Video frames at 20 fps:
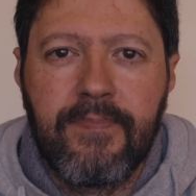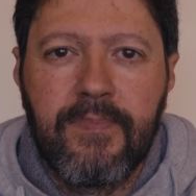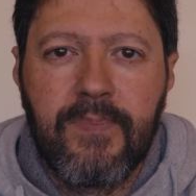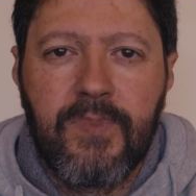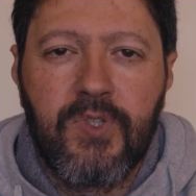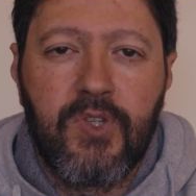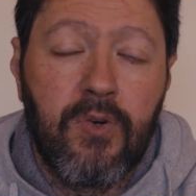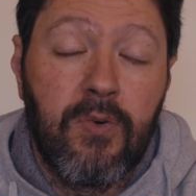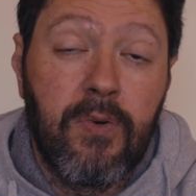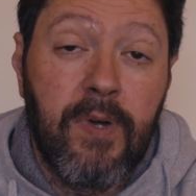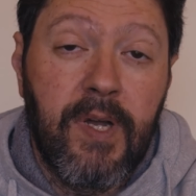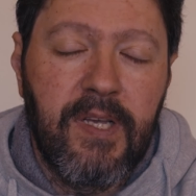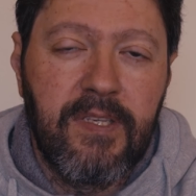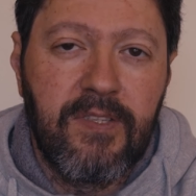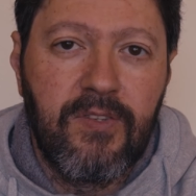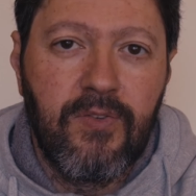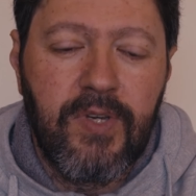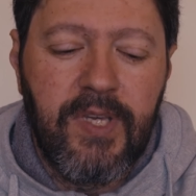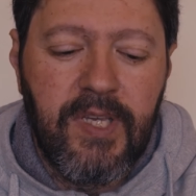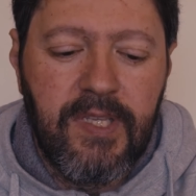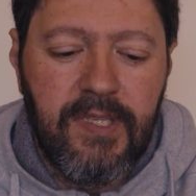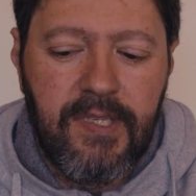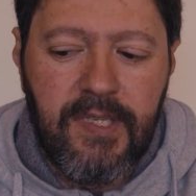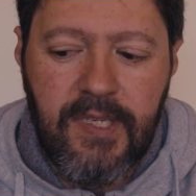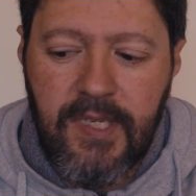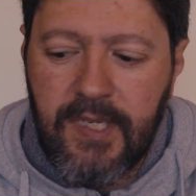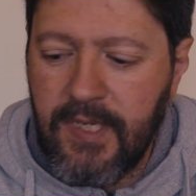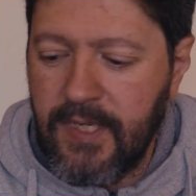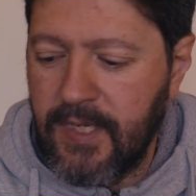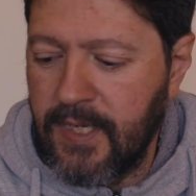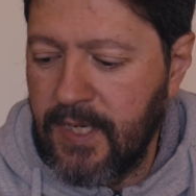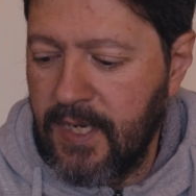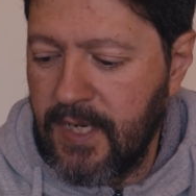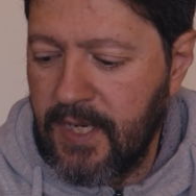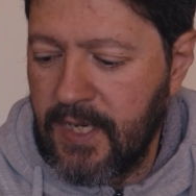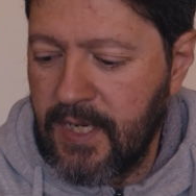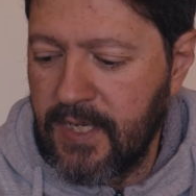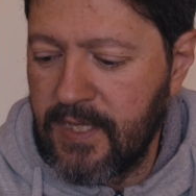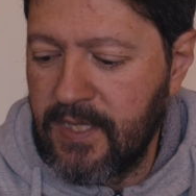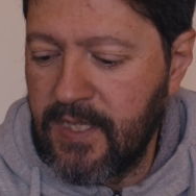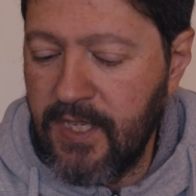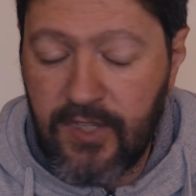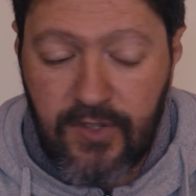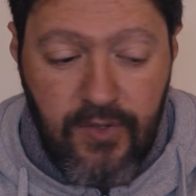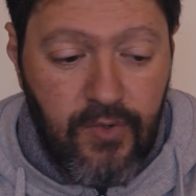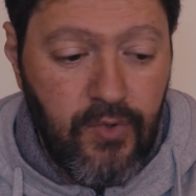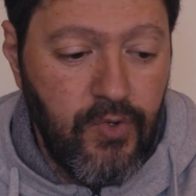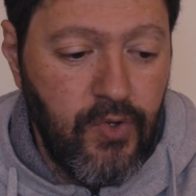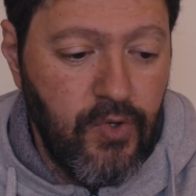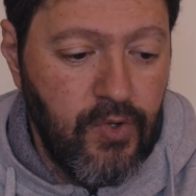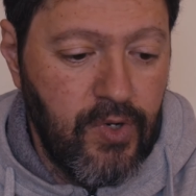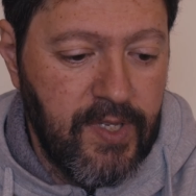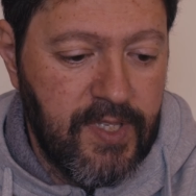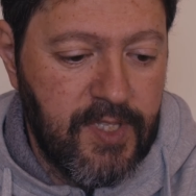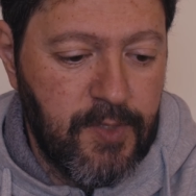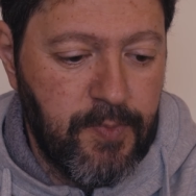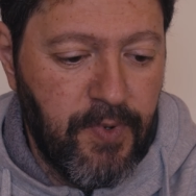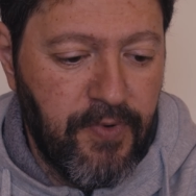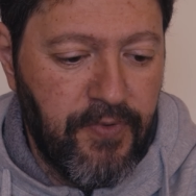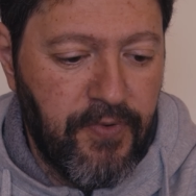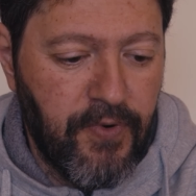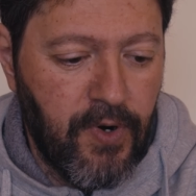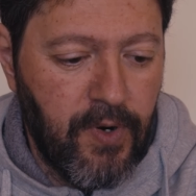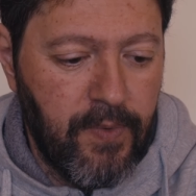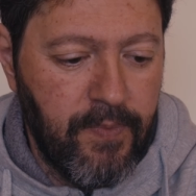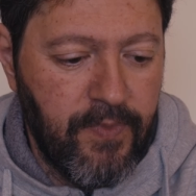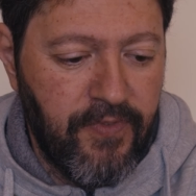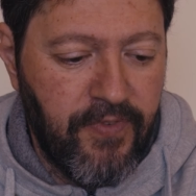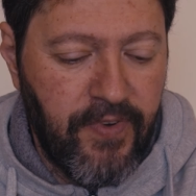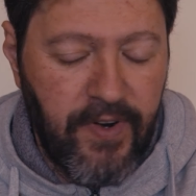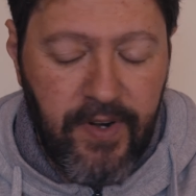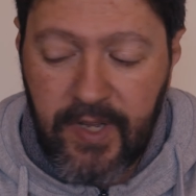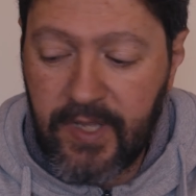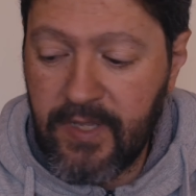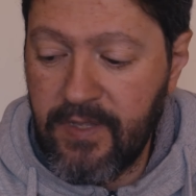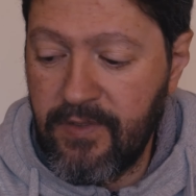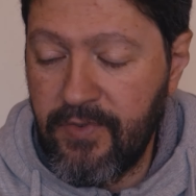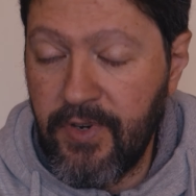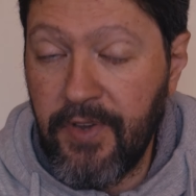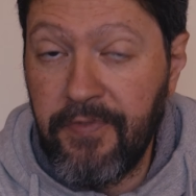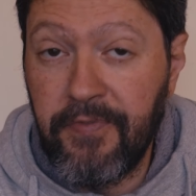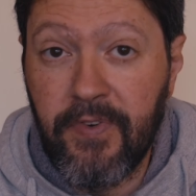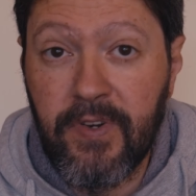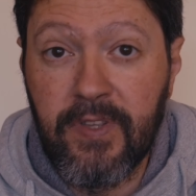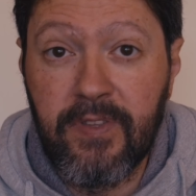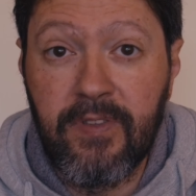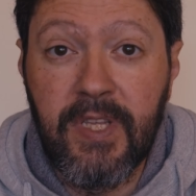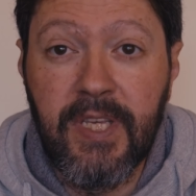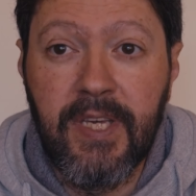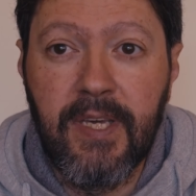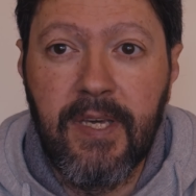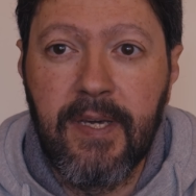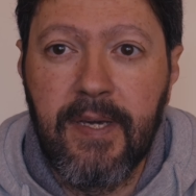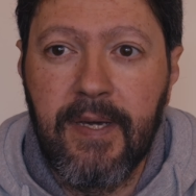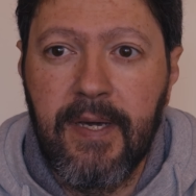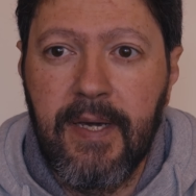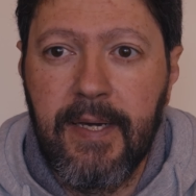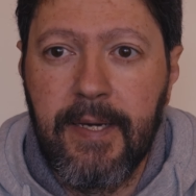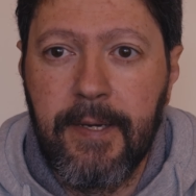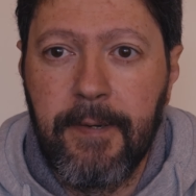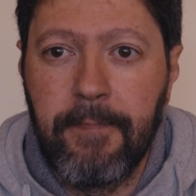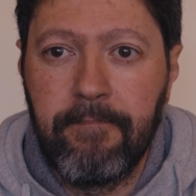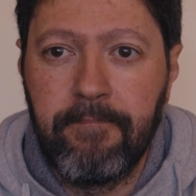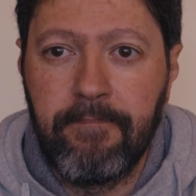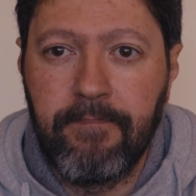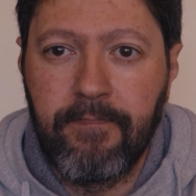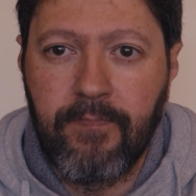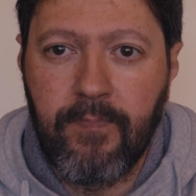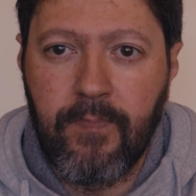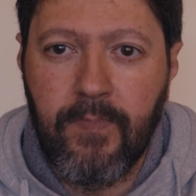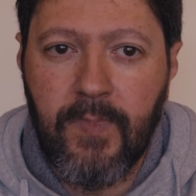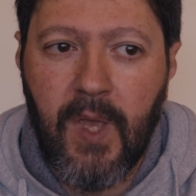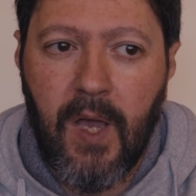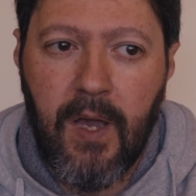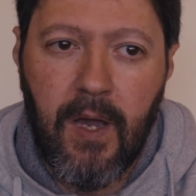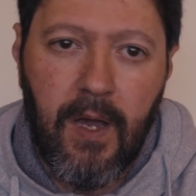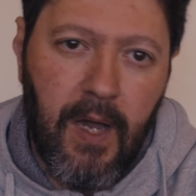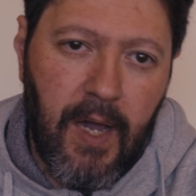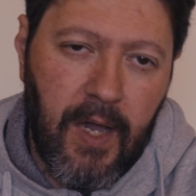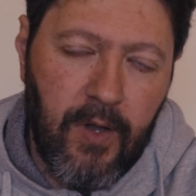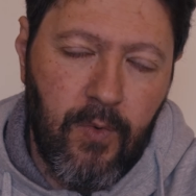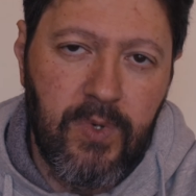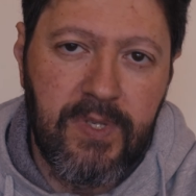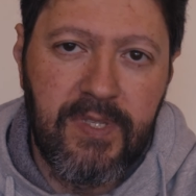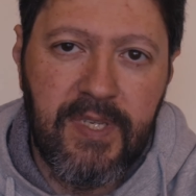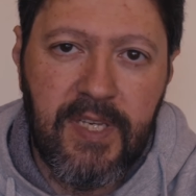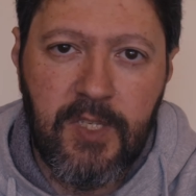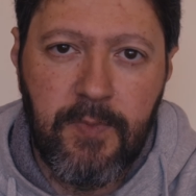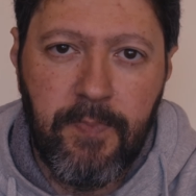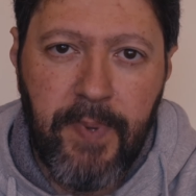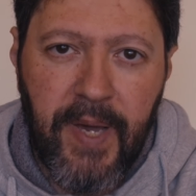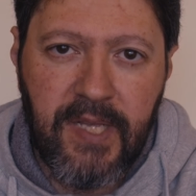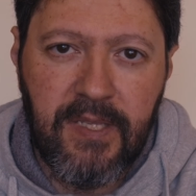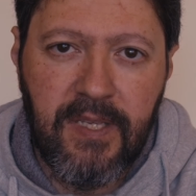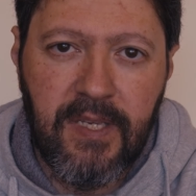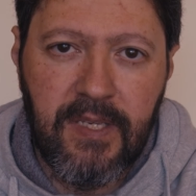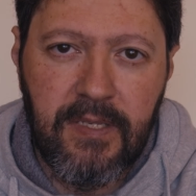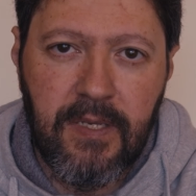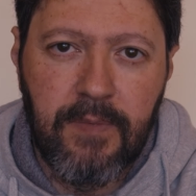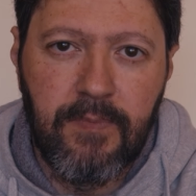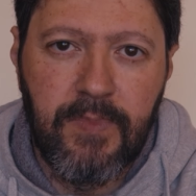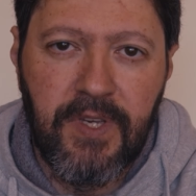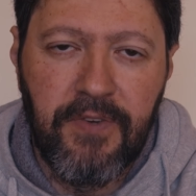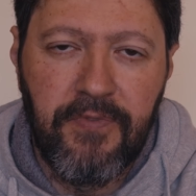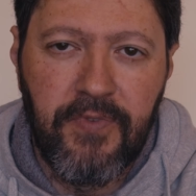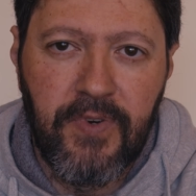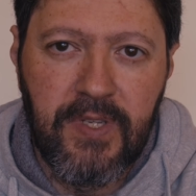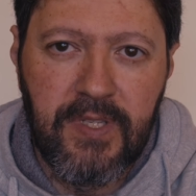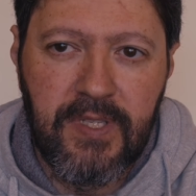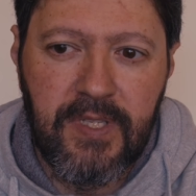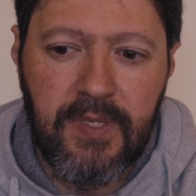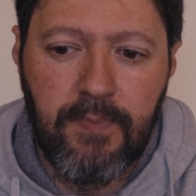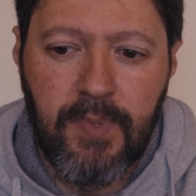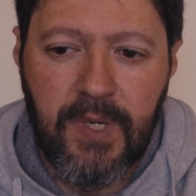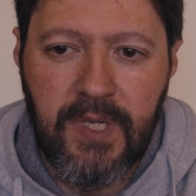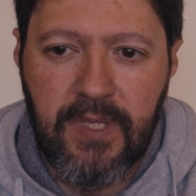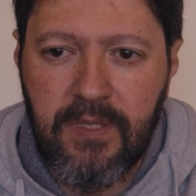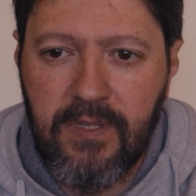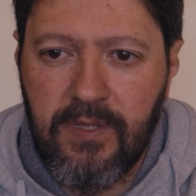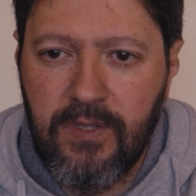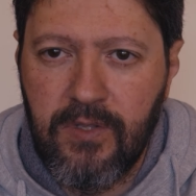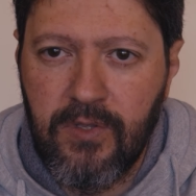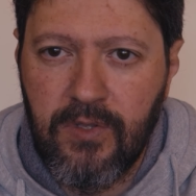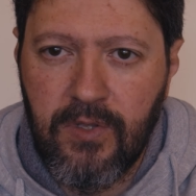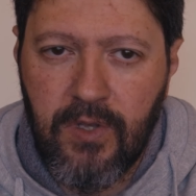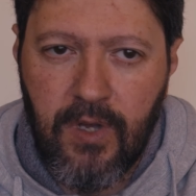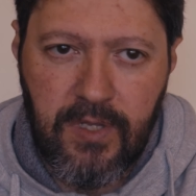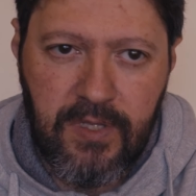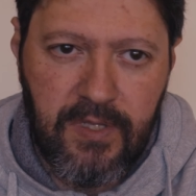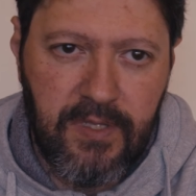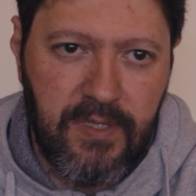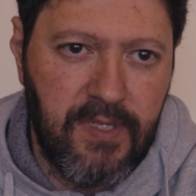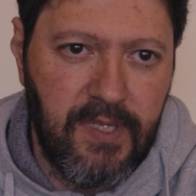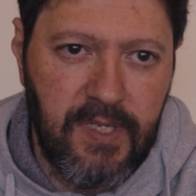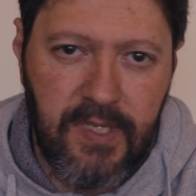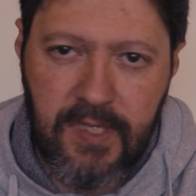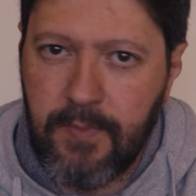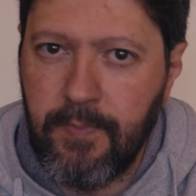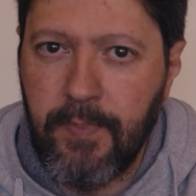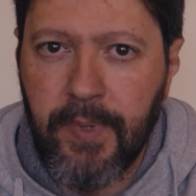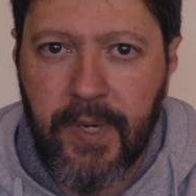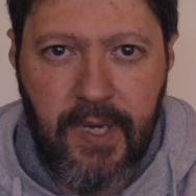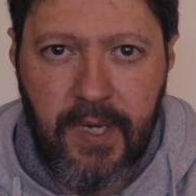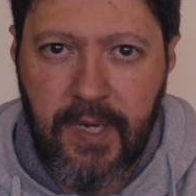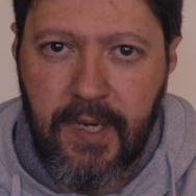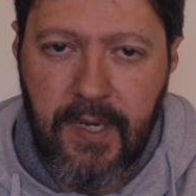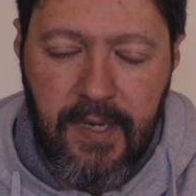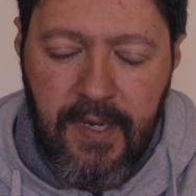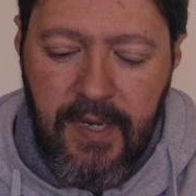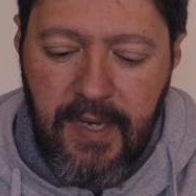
So as you can see, these two units performed very differently. I was expecting some difference, but not this big.